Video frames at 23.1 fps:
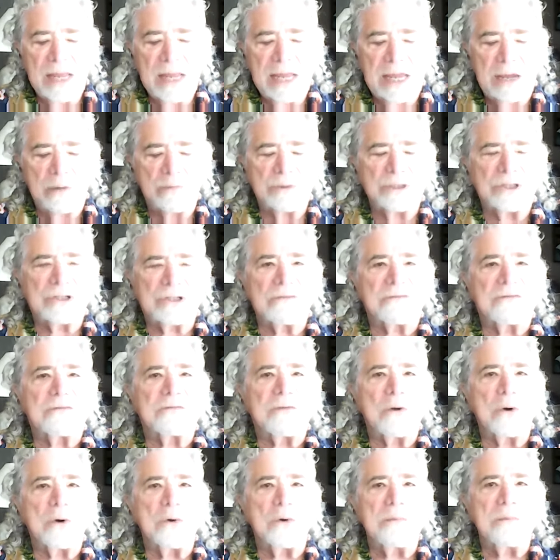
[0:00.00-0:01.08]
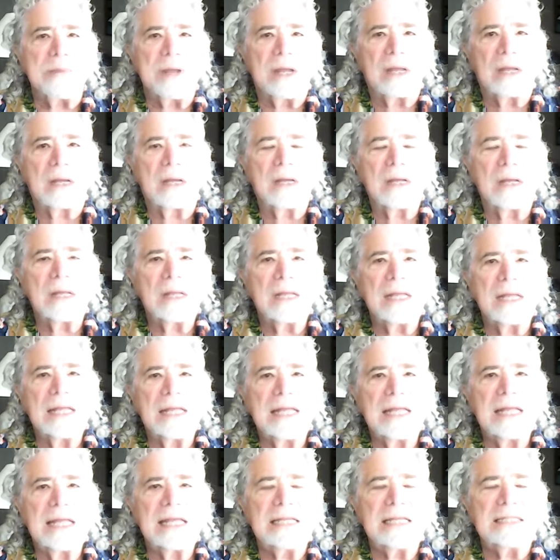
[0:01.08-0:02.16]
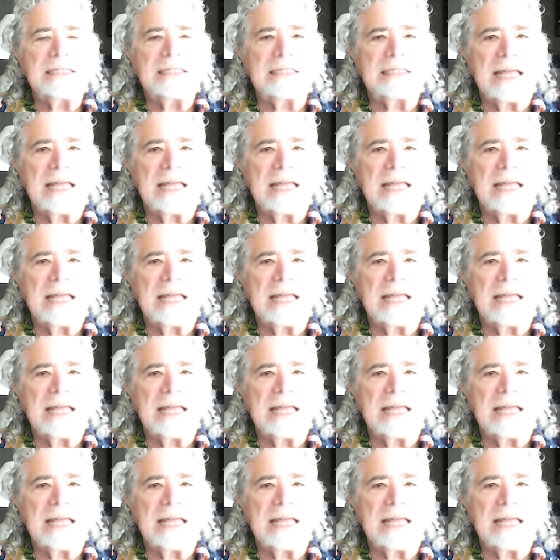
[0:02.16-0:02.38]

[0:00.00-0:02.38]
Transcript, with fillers: He was affirming his